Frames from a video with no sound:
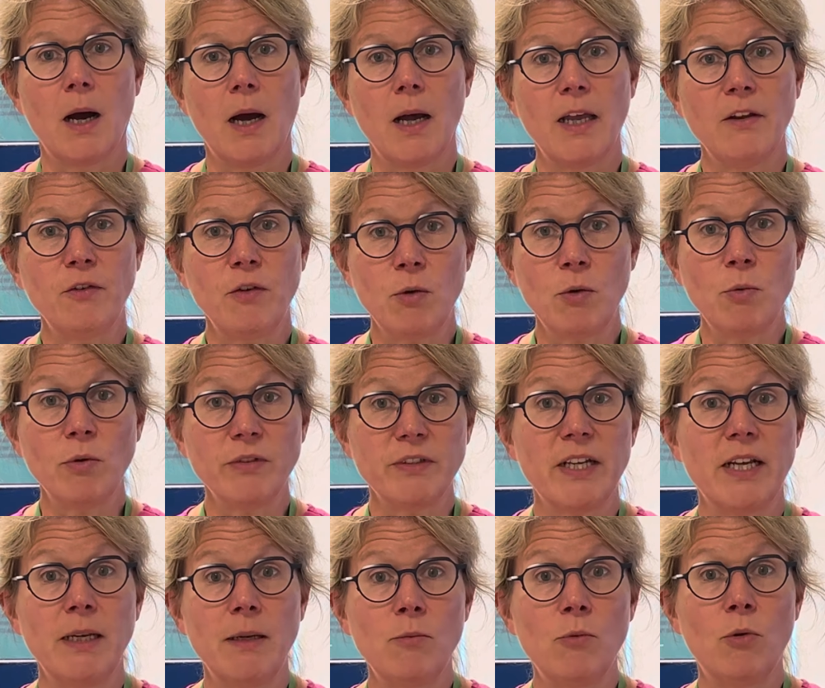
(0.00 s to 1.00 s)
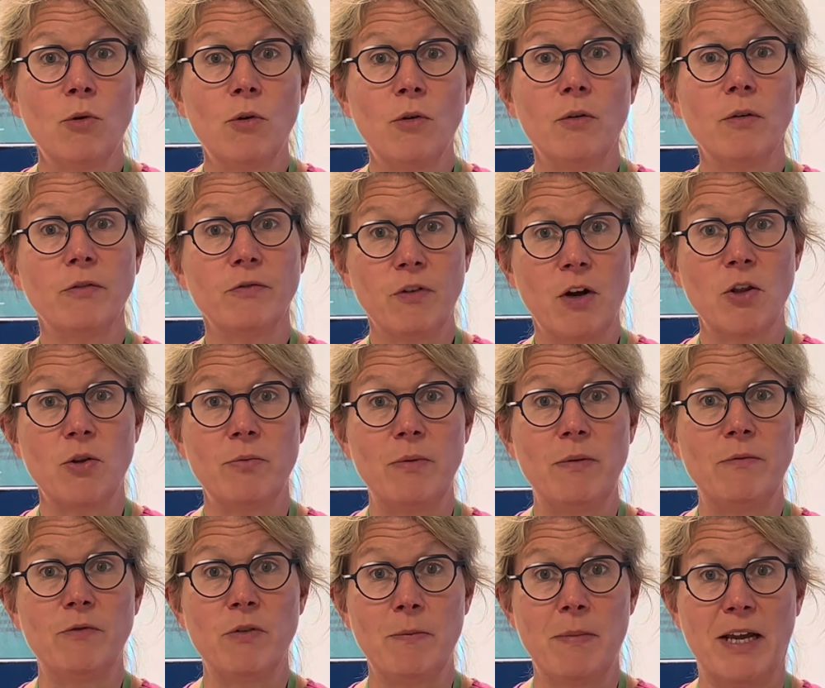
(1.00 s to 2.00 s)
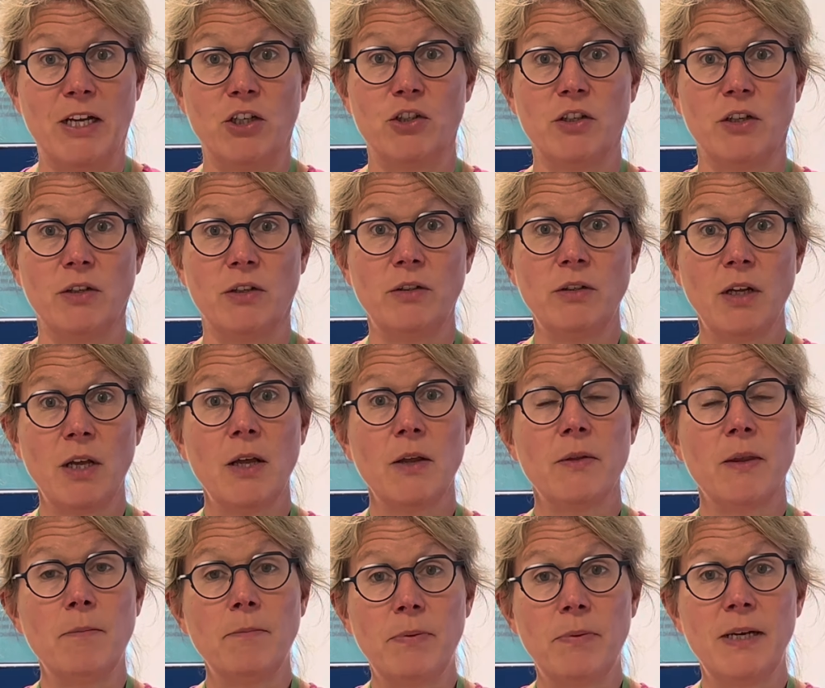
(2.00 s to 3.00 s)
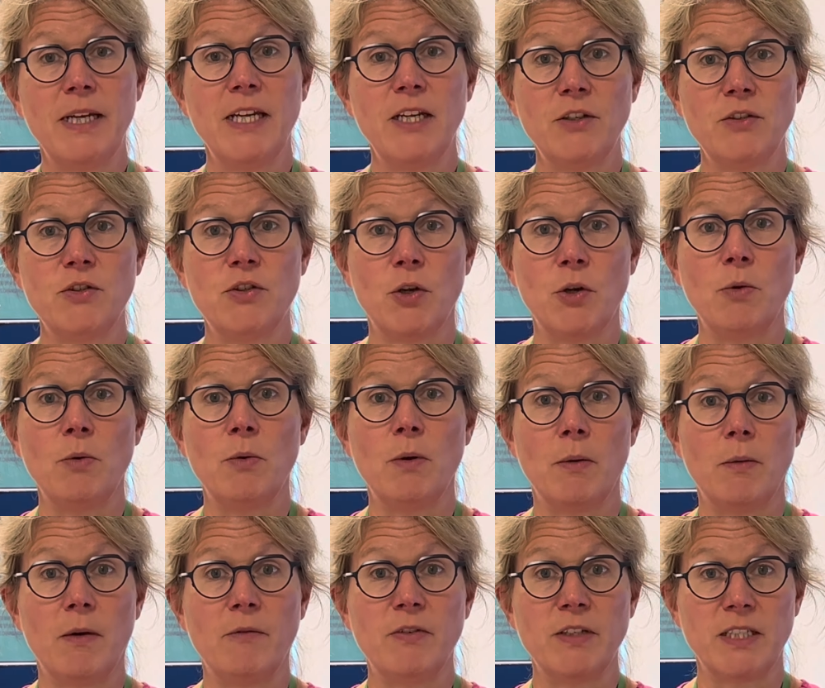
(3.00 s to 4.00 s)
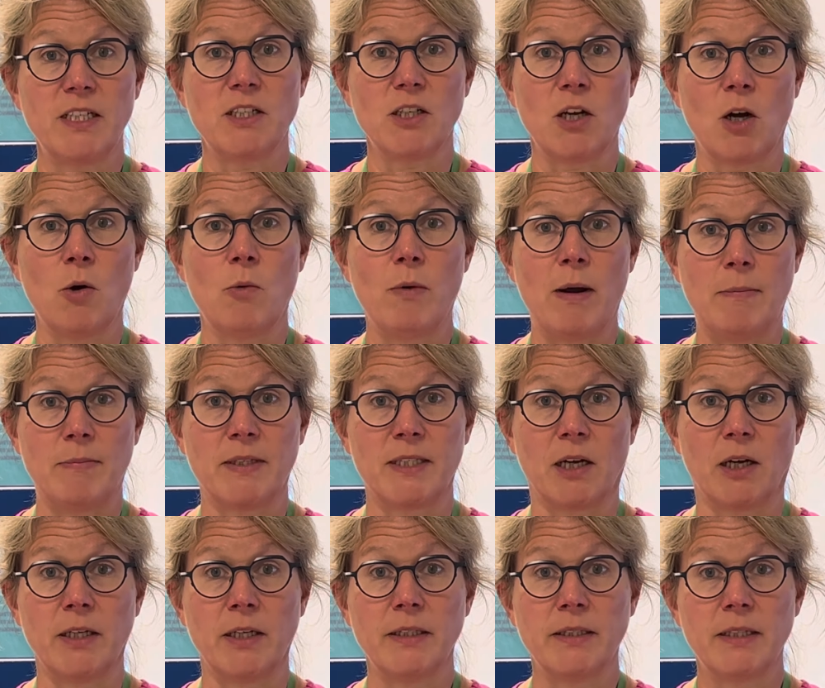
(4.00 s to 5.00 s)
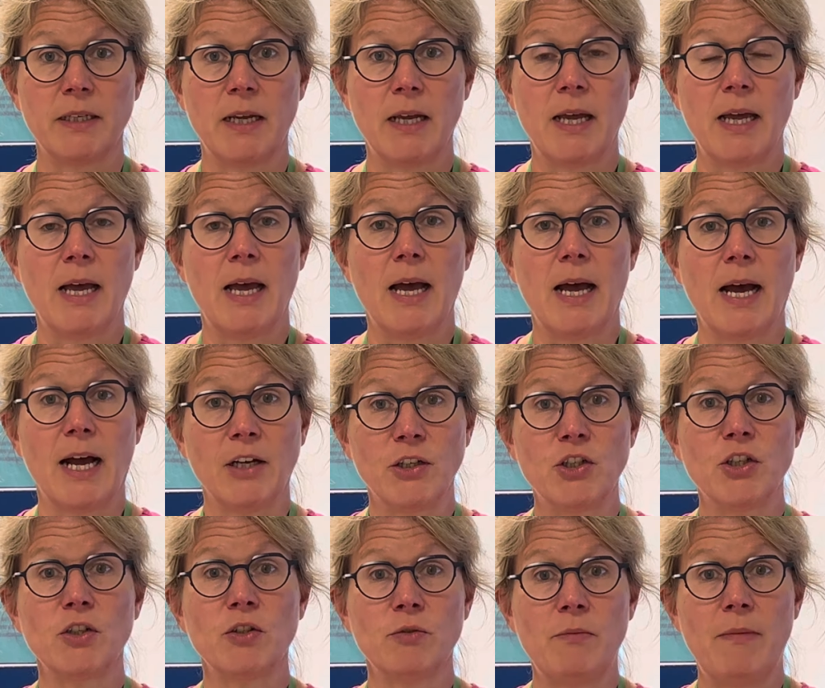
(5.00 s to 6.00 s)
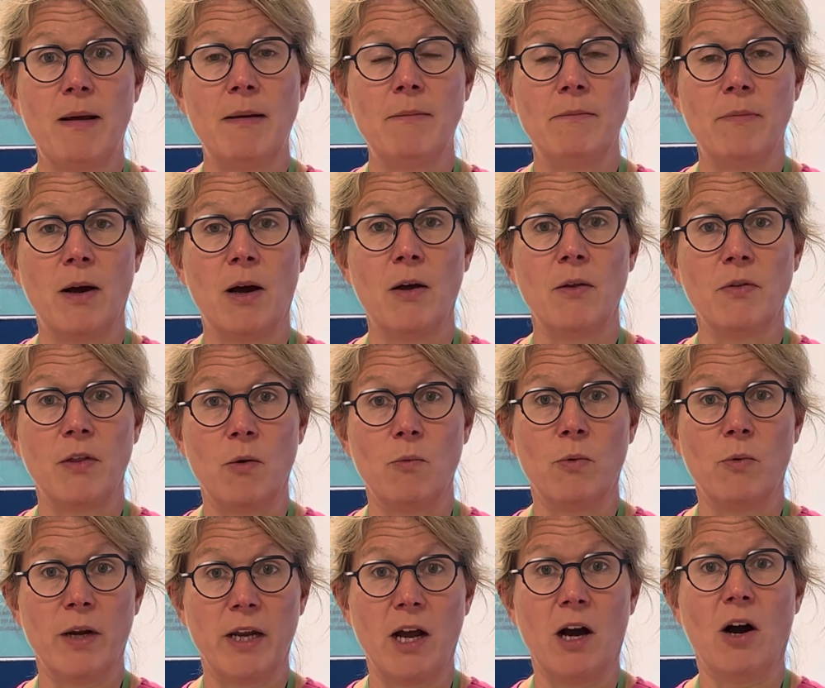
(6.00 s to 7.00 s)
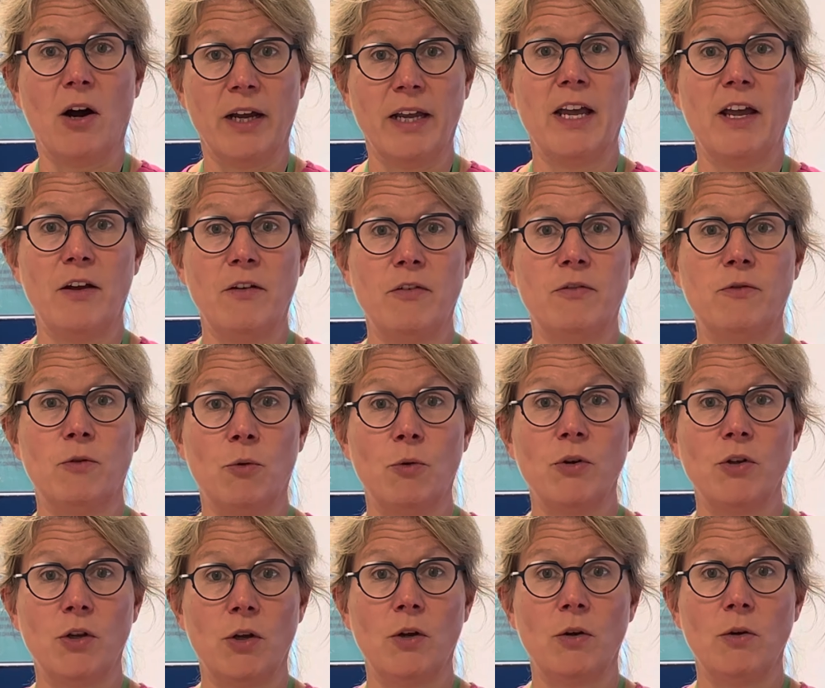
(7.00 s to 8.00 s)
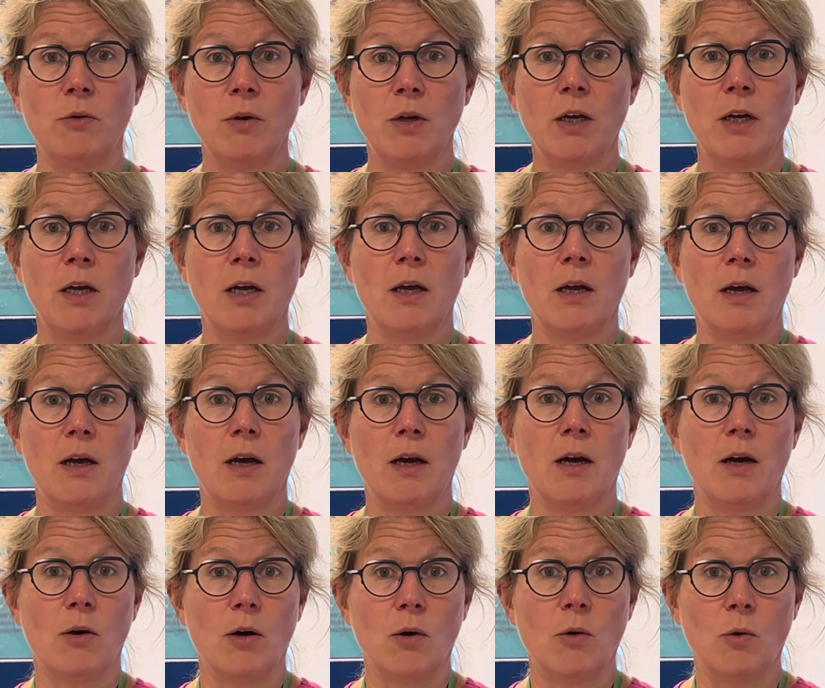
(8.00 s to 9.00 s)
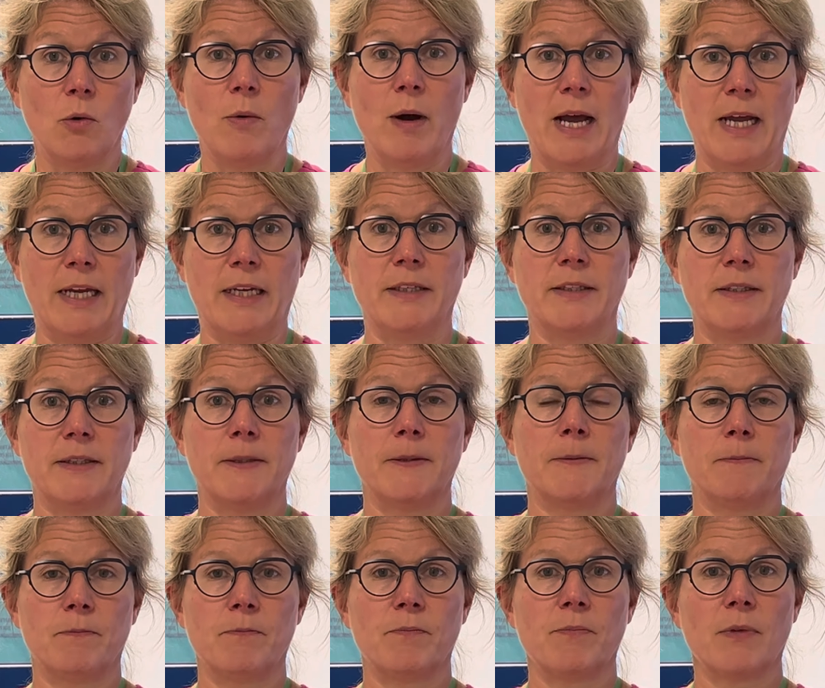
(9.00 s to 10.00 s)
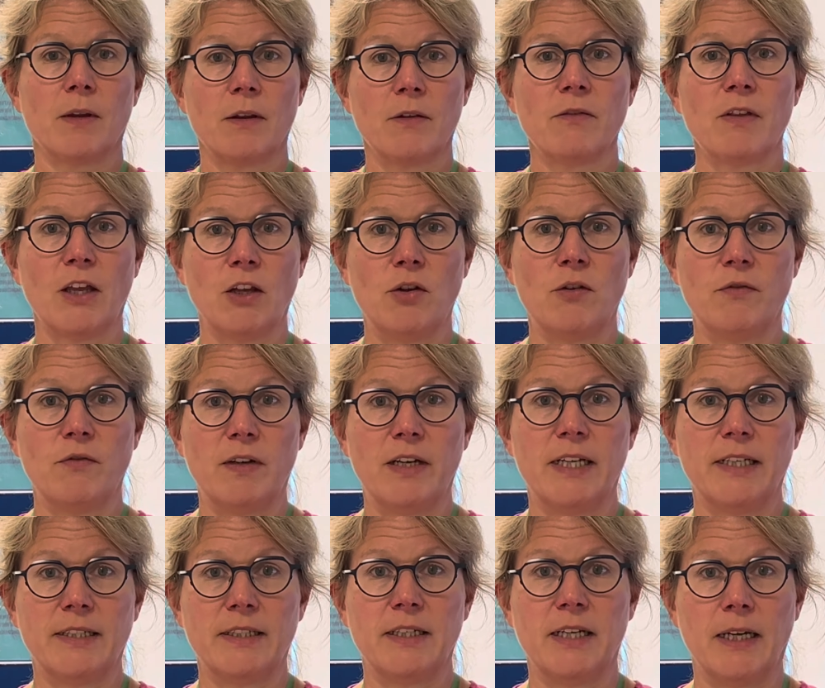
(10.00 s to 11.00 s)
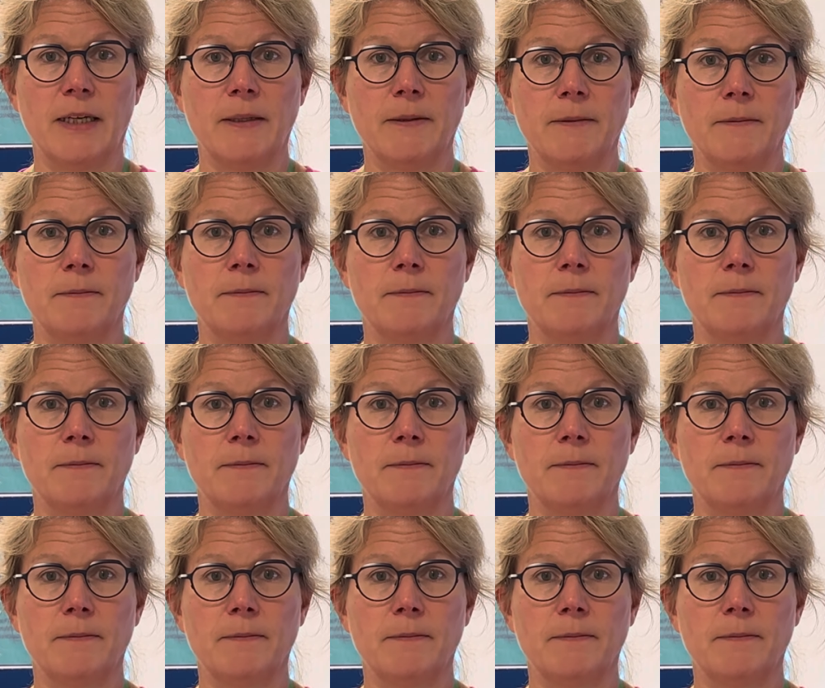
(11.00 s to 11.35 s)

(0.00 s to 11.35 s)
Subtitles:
If you want any more further information, then please do visit our website, and just remember that we are here for you always. Thank you for listening.